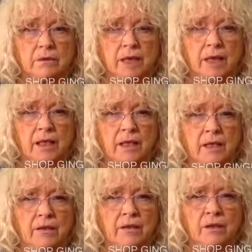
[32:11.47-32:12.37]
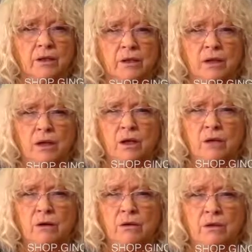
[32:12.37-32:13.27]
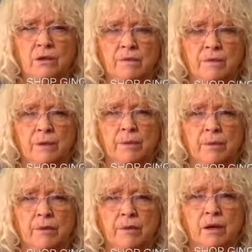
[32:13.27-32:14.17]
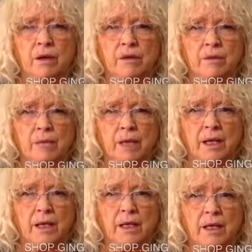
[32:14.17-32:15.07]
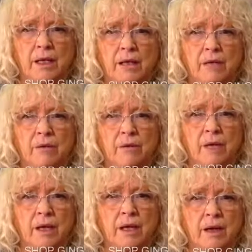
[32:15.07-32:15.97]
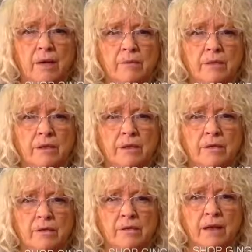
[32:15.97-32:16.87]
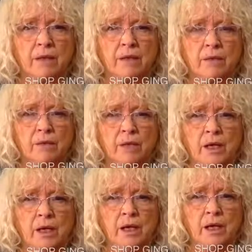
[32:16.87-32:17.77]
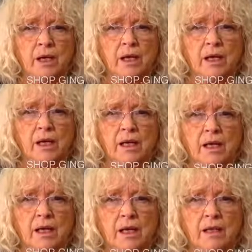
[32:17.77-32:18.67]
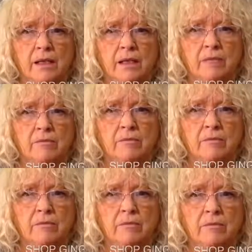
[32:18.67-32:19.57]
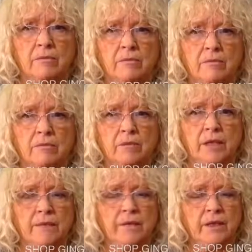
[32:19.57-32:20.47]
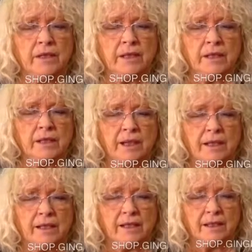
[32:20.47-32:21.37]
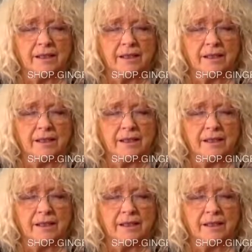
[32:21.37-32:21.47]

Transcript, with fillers: And there's loads of people on the planet that are waking up to the fact that we can live the 60s